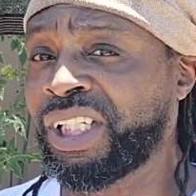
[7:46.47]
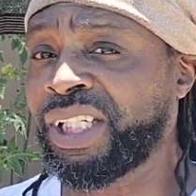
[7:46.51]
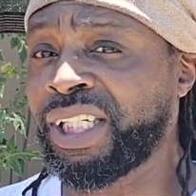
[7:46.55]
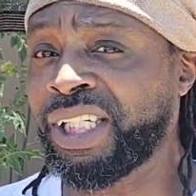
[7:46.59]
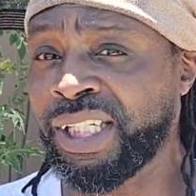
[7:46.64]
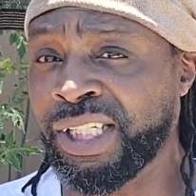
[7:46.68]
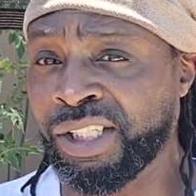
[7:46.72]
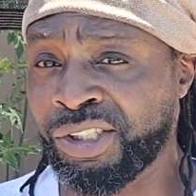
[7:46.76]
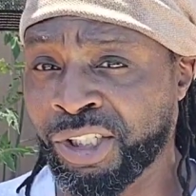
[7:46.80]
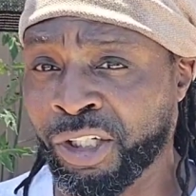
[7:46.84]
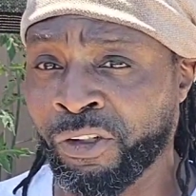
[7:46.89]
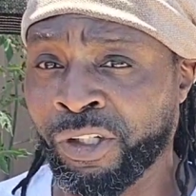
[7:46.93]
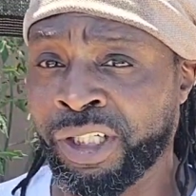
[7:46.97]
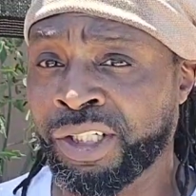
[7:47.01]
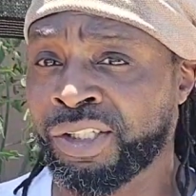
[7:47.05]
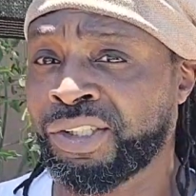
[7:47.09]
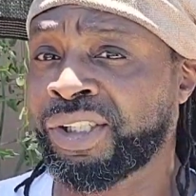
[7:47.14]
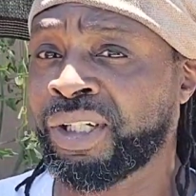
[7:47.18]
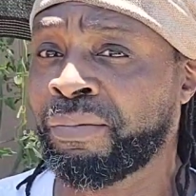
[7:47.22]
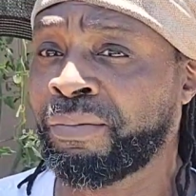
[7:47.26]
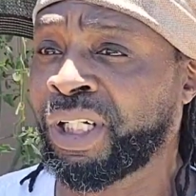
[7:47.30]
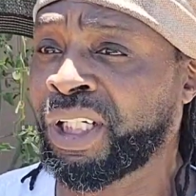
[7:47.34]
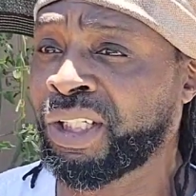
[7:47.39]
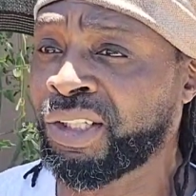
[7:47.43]
the easier it
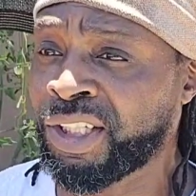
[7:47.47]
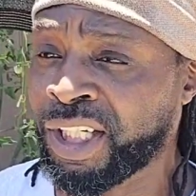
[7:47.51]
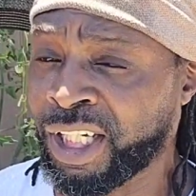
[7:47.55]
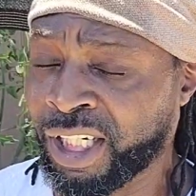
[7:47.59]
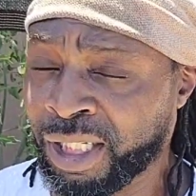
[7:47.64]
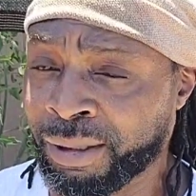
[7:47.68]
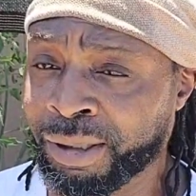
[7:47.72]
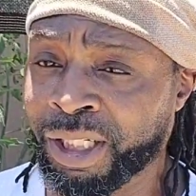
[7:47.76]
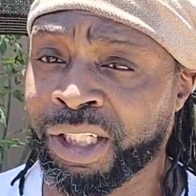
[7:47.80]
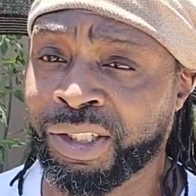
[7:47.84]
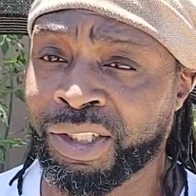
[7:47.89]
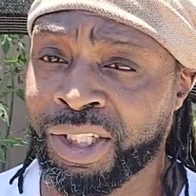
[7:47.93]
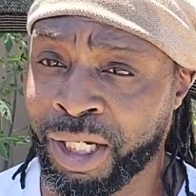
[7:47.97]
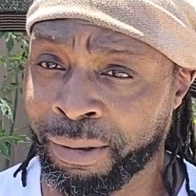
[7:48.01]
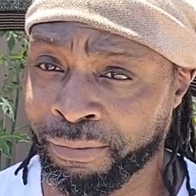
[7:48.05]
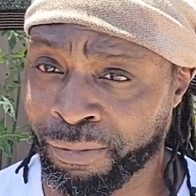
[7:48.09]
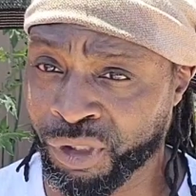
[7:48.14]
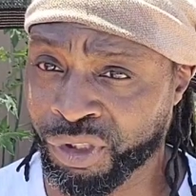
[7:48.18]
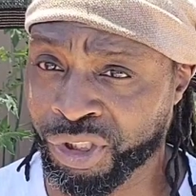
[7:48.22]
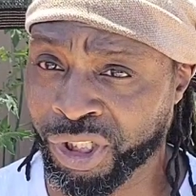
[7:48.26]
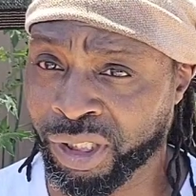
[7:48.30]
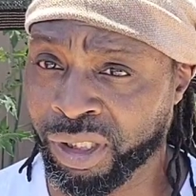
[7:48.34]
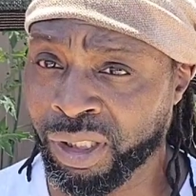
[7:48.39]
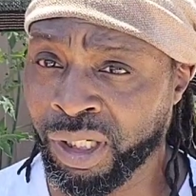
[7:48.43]
is to maintain a
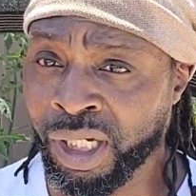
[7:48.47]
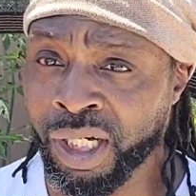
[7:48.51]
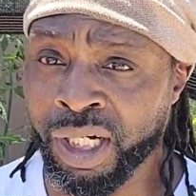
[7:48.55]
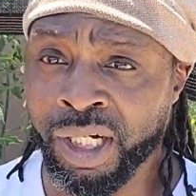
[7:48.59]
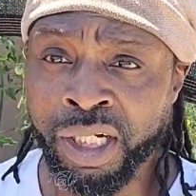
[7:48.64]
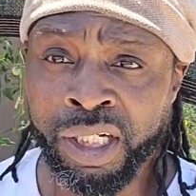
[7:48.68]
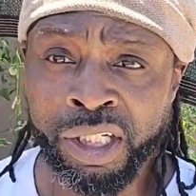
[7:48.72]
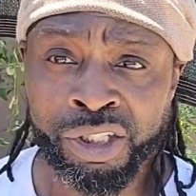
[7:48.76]
temperature.